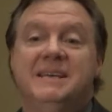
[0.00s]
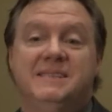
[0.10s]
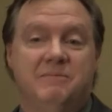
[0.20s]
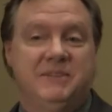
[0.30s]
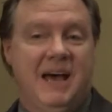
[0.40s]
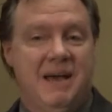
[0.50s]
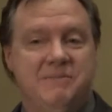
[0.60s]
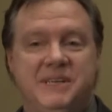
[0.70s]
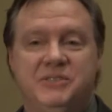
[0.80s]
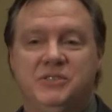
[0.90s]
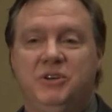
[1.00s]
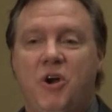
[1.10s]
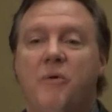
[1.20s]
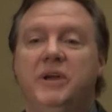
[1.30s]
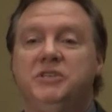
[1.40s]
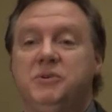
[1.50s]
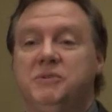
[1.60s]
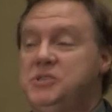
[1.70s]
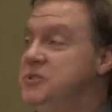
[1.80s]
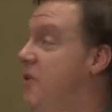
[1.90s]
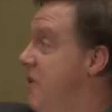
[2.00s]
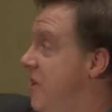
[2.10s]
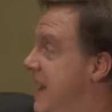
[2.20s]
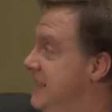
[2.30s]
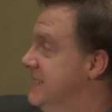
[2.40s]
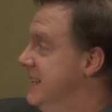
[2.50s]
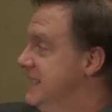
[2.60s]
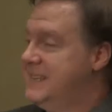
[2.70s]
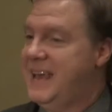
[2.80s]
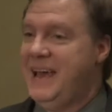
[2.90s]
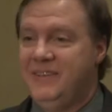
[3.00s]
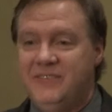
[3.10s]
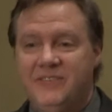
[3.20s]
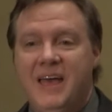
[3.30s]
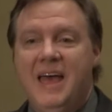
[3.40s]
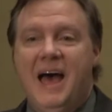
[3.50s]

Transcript: Sometimes it's going to a store, as in this case,